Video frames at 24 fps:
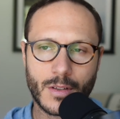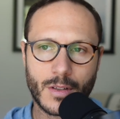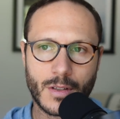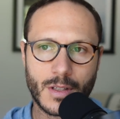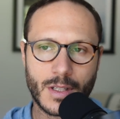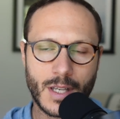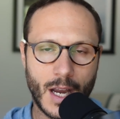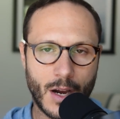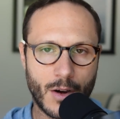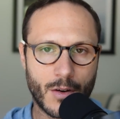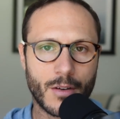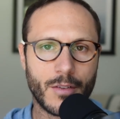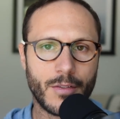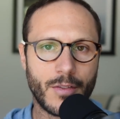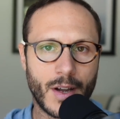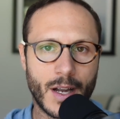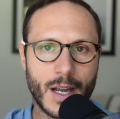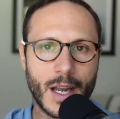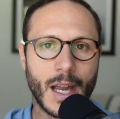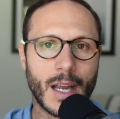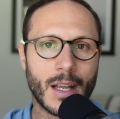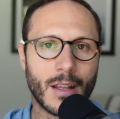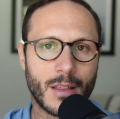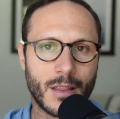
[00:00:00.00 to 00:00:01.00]

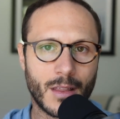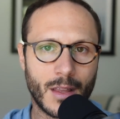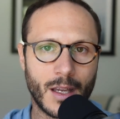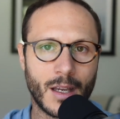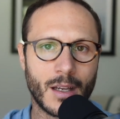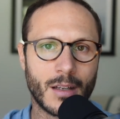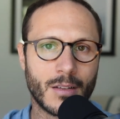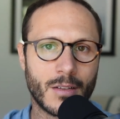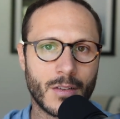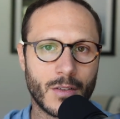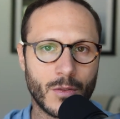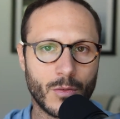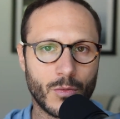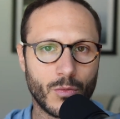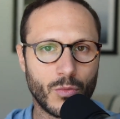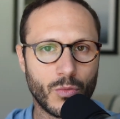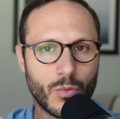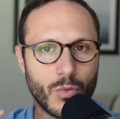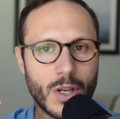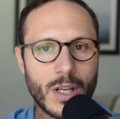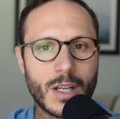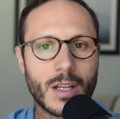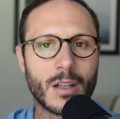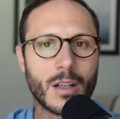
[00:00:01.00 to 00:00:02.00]
terrifying thing to
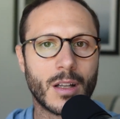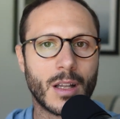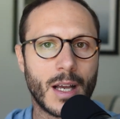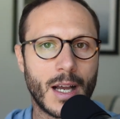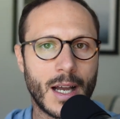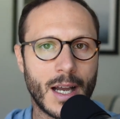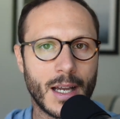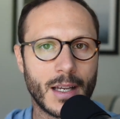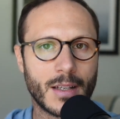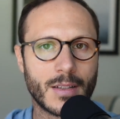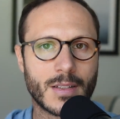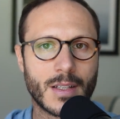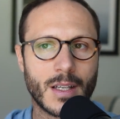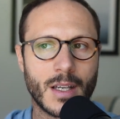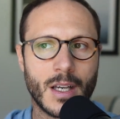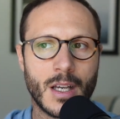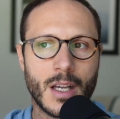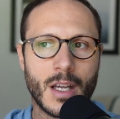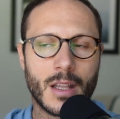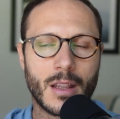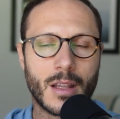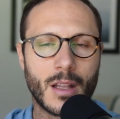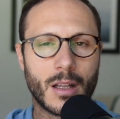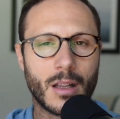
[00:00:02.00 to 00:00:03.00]
realize
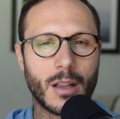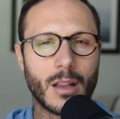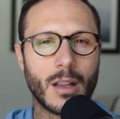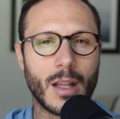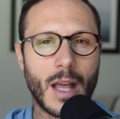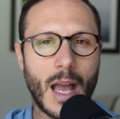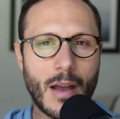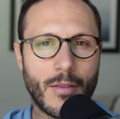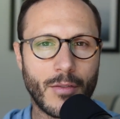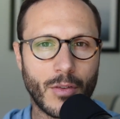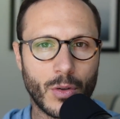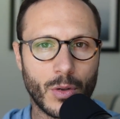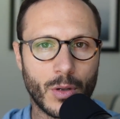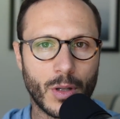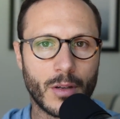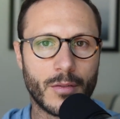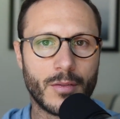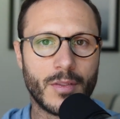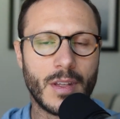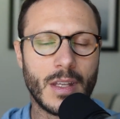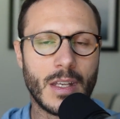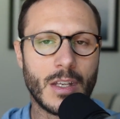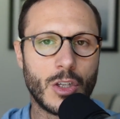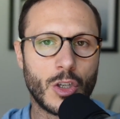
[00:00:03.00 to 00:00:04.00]
the level
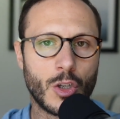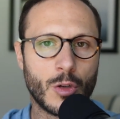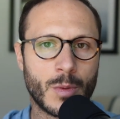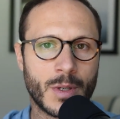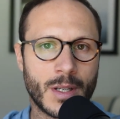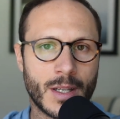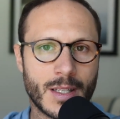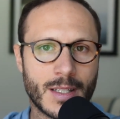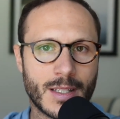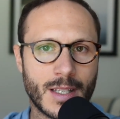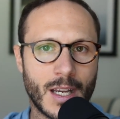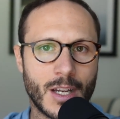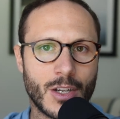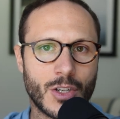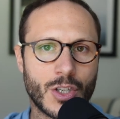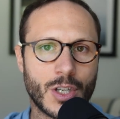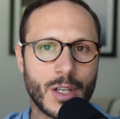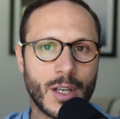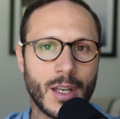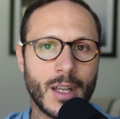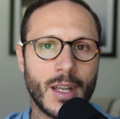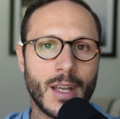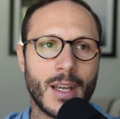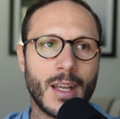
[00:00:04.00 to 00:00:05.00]
of
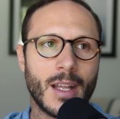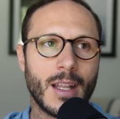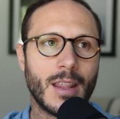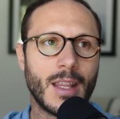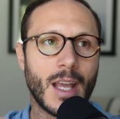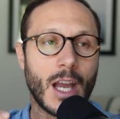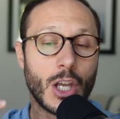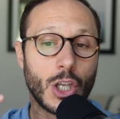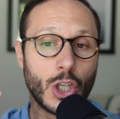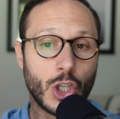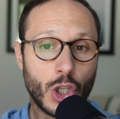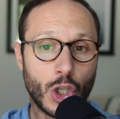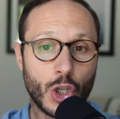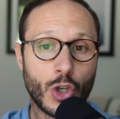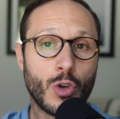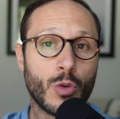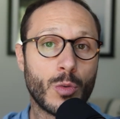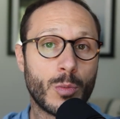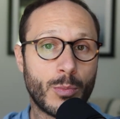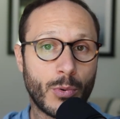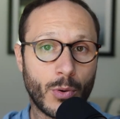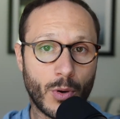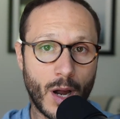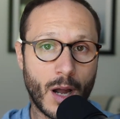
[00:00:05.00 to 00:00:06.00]
dehumanization that
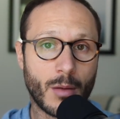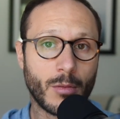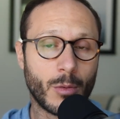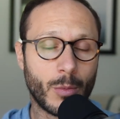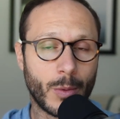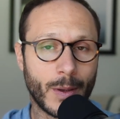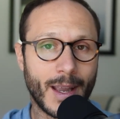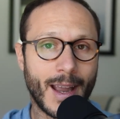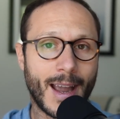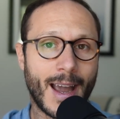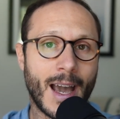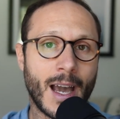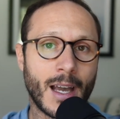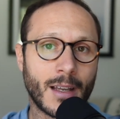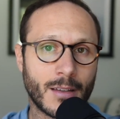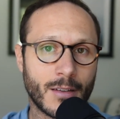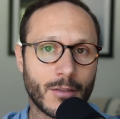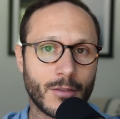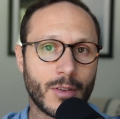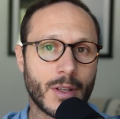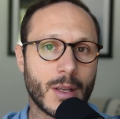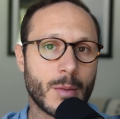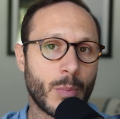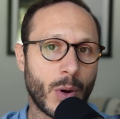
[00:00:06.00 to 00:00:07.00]
you probably
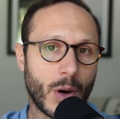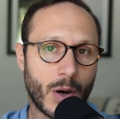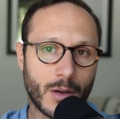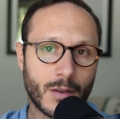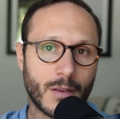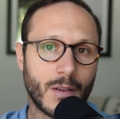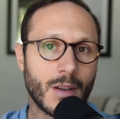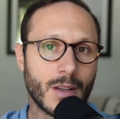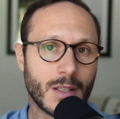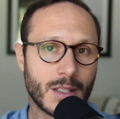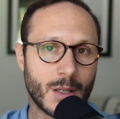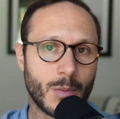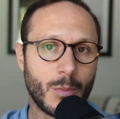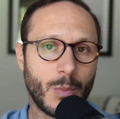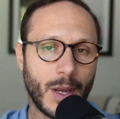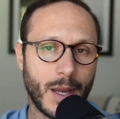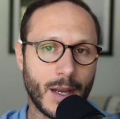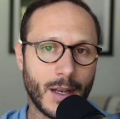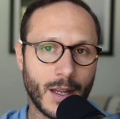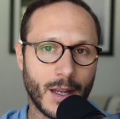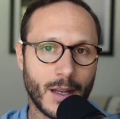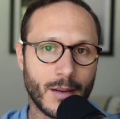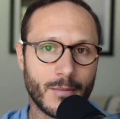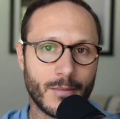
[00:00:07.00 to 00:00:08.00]
actively
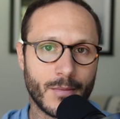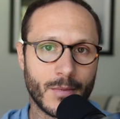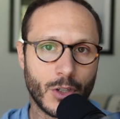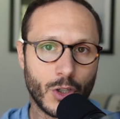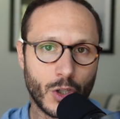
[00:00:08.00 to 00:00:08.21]
participate in.